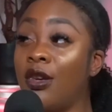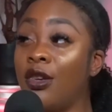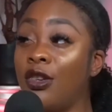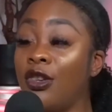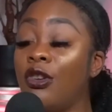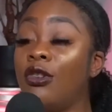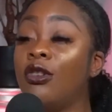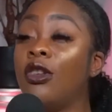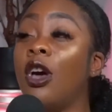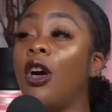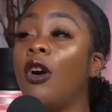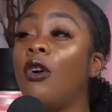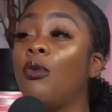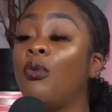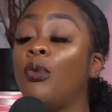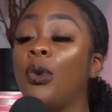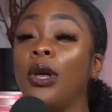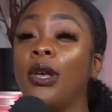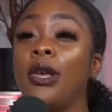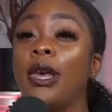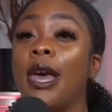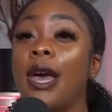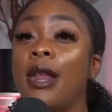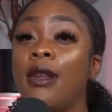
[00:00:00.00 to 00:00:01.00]

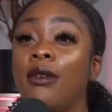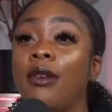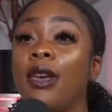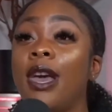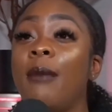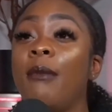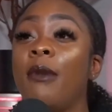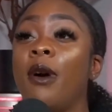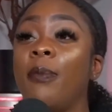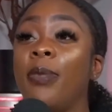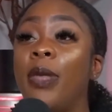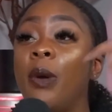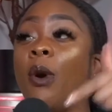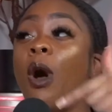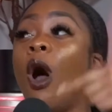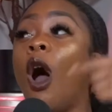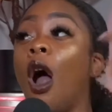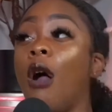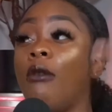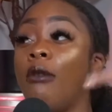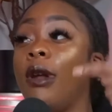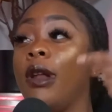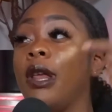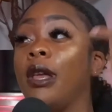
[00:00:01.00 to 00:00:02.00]
When Kendall came up, they were
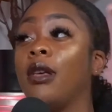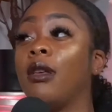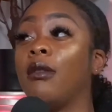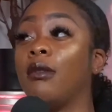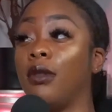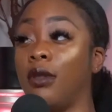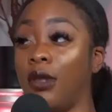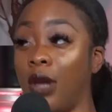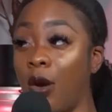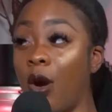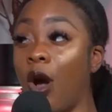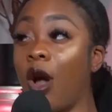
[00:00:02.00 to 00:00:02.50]
already there.